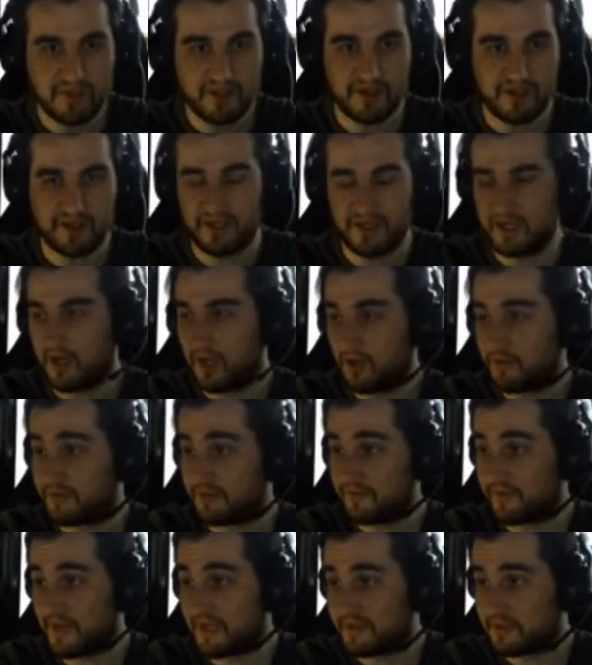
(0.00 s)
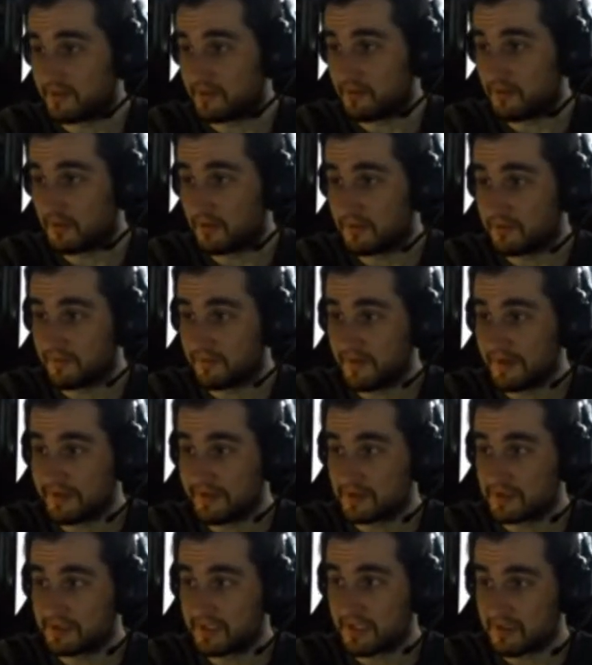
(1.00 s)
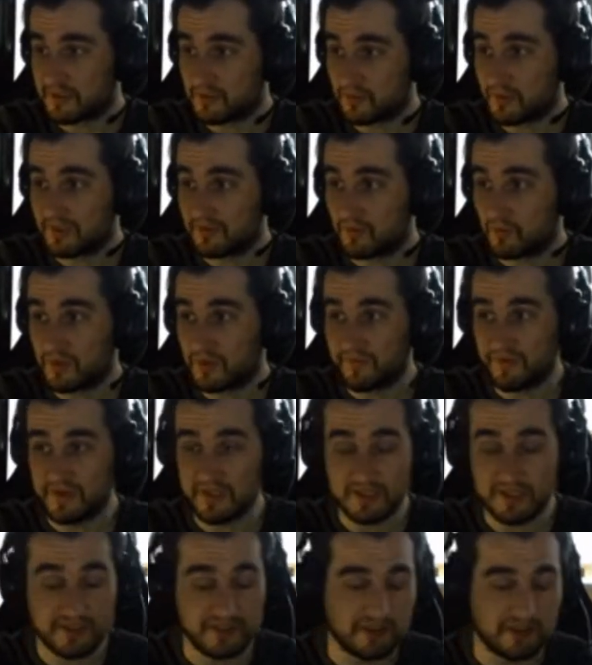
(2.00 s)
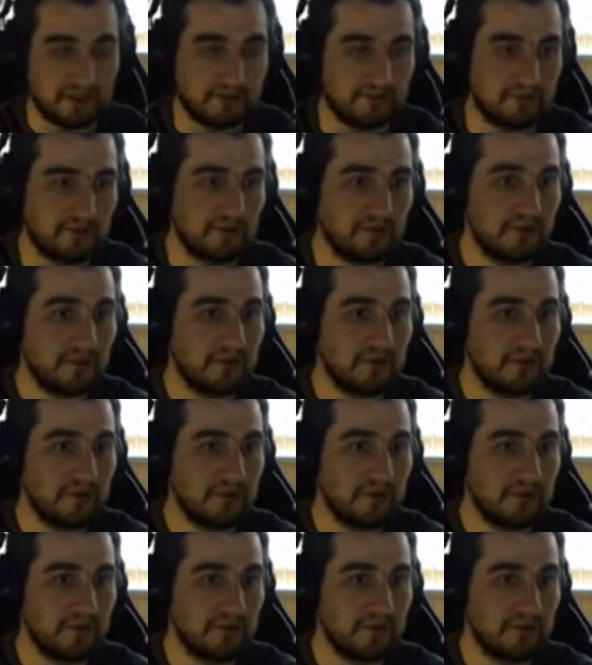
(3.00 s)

on the final stage when we finish the level.